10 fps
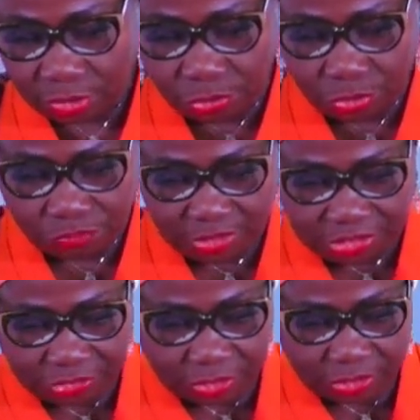through
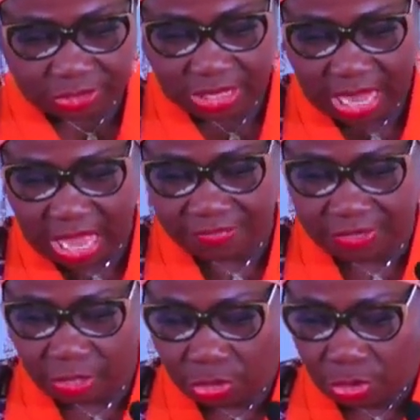research and
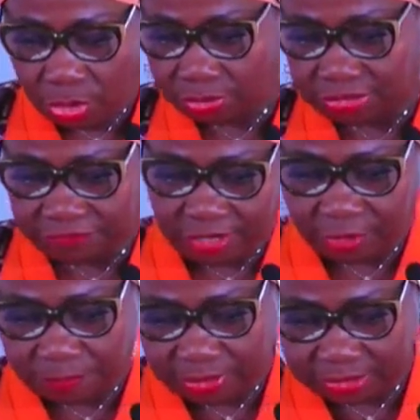the local
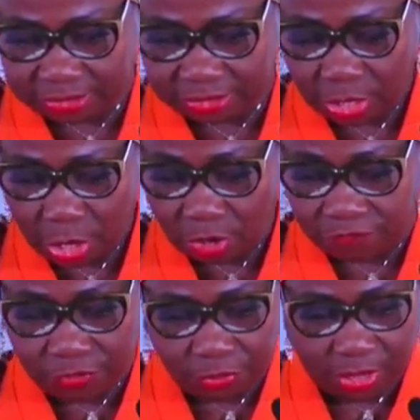development
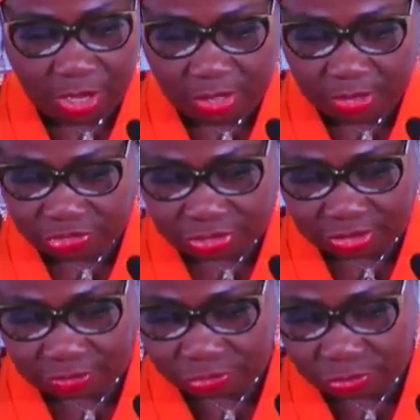of new
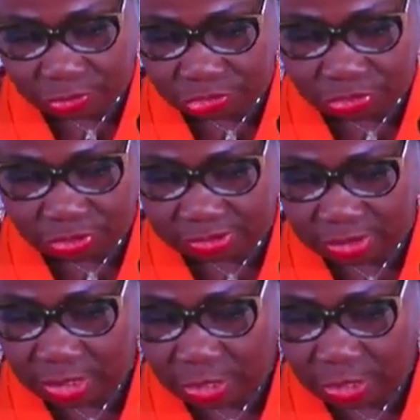energy solutions,